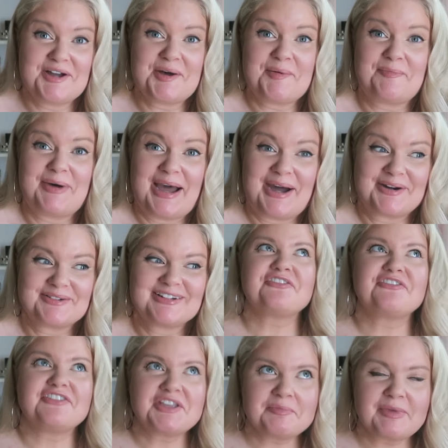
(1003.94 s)
about
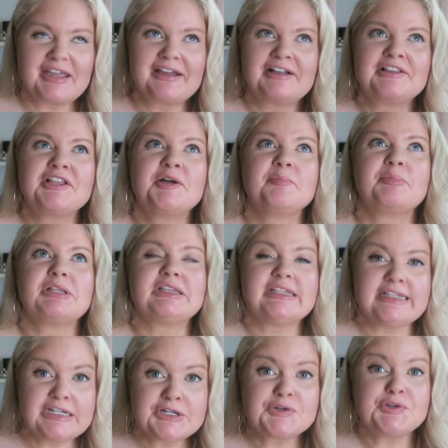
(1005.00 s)
female
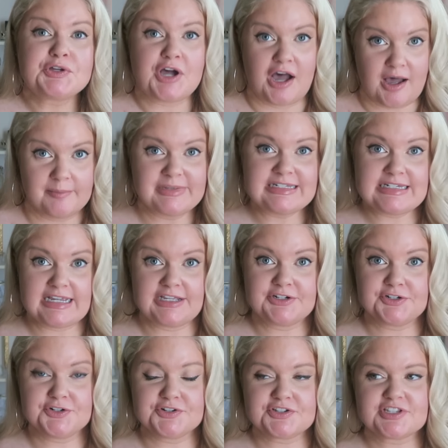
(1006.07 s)
political
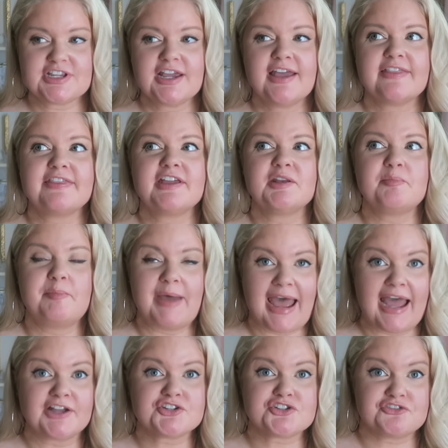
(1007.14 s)
commentators that
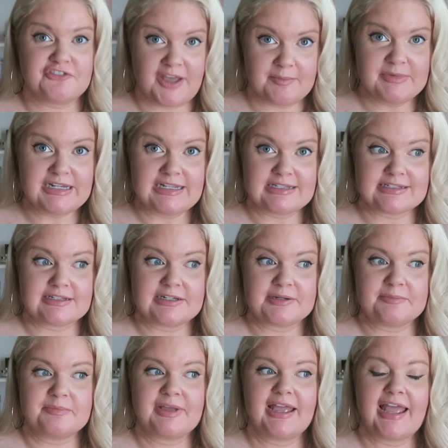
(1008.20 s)
bash
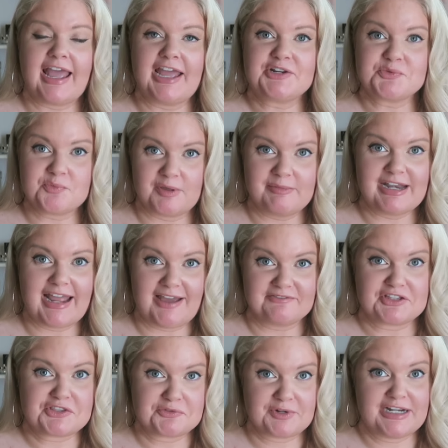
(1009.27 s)
feminism and women
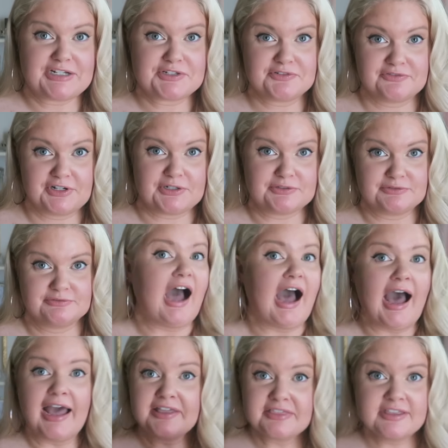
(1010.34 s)
having the right to vote.
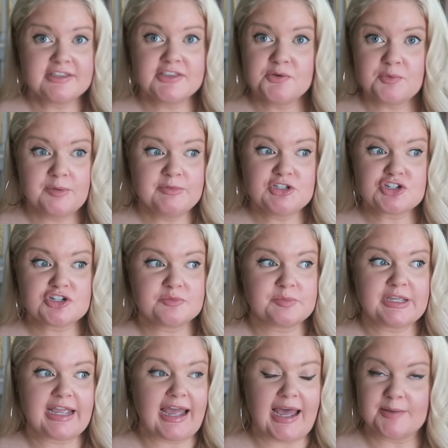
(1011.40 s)
I think that women should
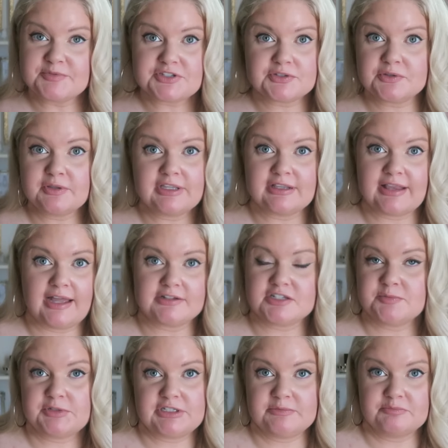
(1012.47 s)
be absolutely allowed
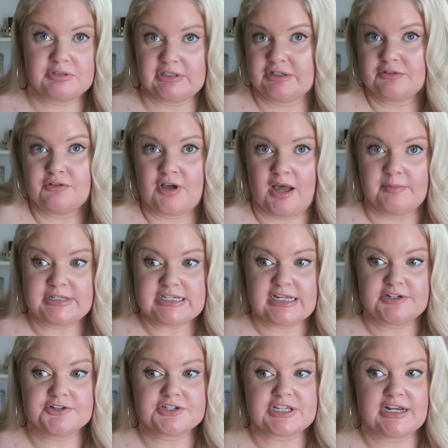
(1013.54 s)
to be political
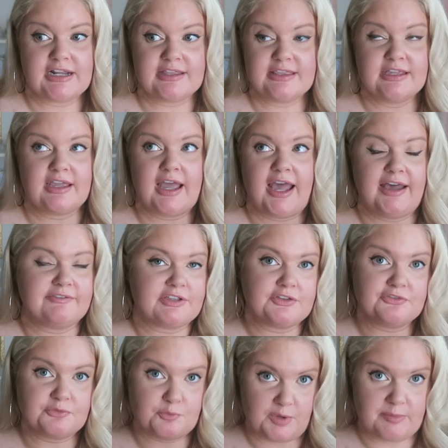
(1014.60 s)
commentators, and I think
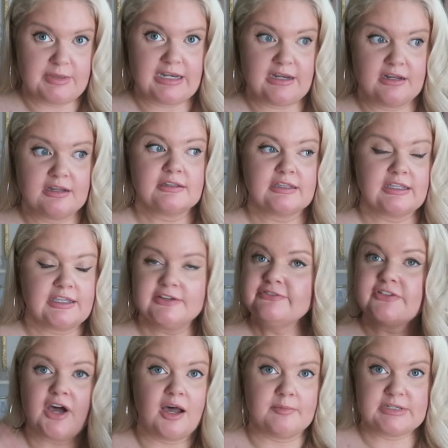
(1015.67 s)
having women give
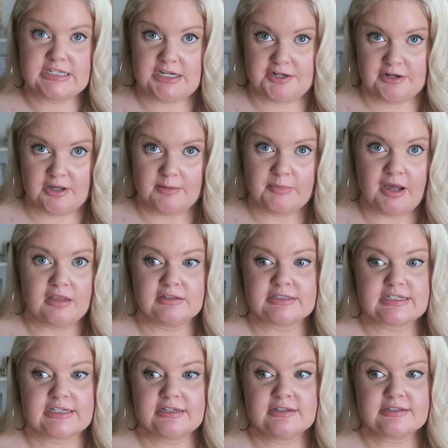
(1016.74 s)
commentary on
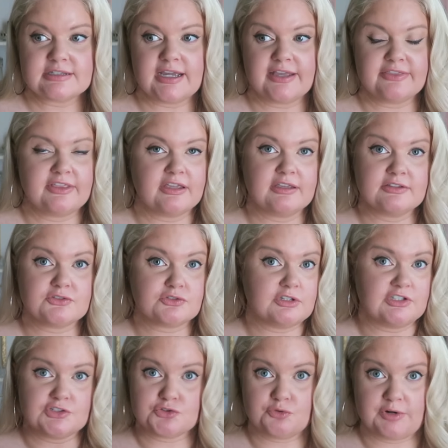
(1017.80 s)
politics I think
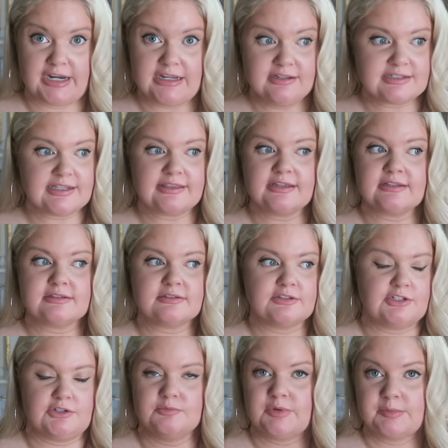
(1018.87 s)
is great, because I think it's,
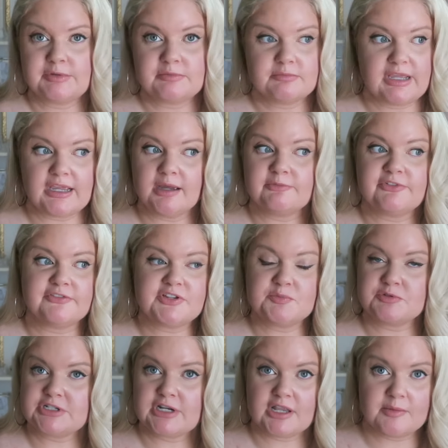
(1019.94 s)
you know, women make up
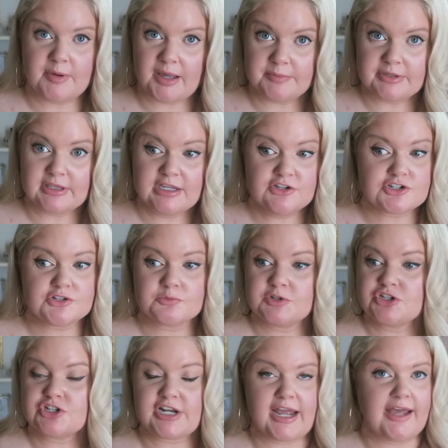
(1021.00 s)
50% of the population. We
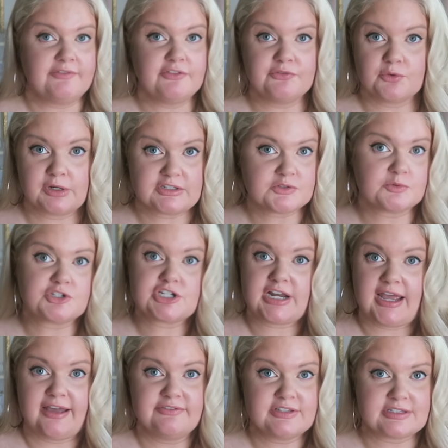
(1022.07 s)
should have a voice, we should
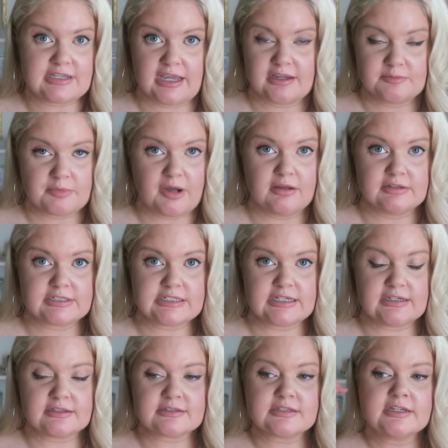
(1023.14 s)
have a say in
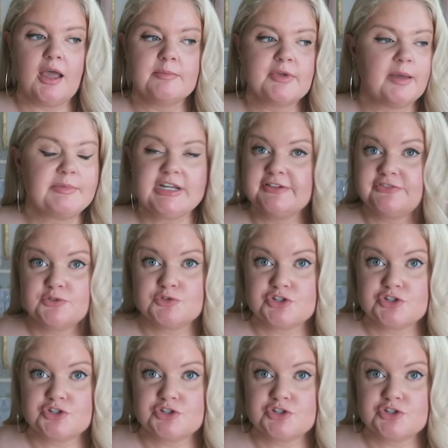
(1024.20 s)
politics. I mean if you